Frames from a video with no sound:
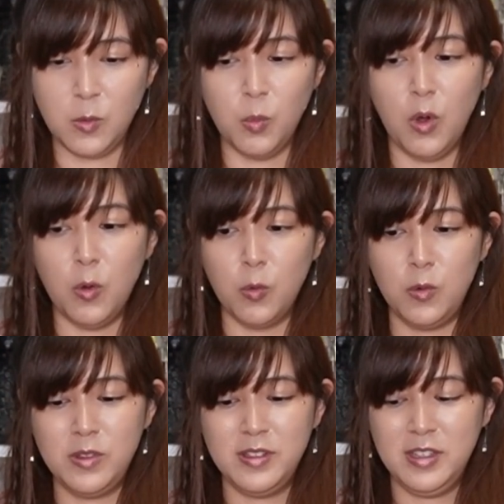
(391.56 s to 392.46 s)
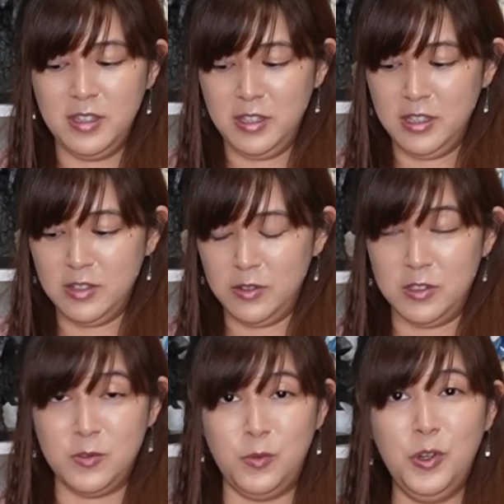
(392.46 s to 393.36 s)
Whoa,
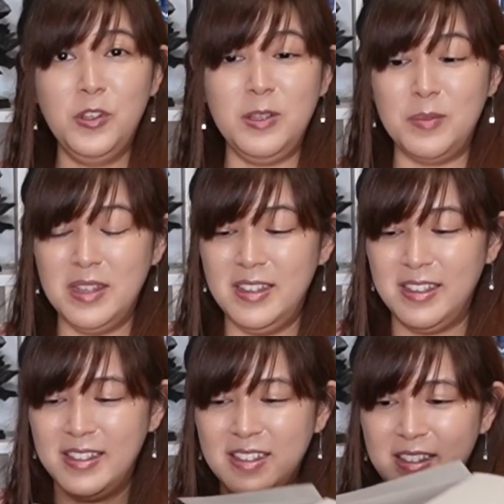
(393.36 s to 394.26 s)
it's really big.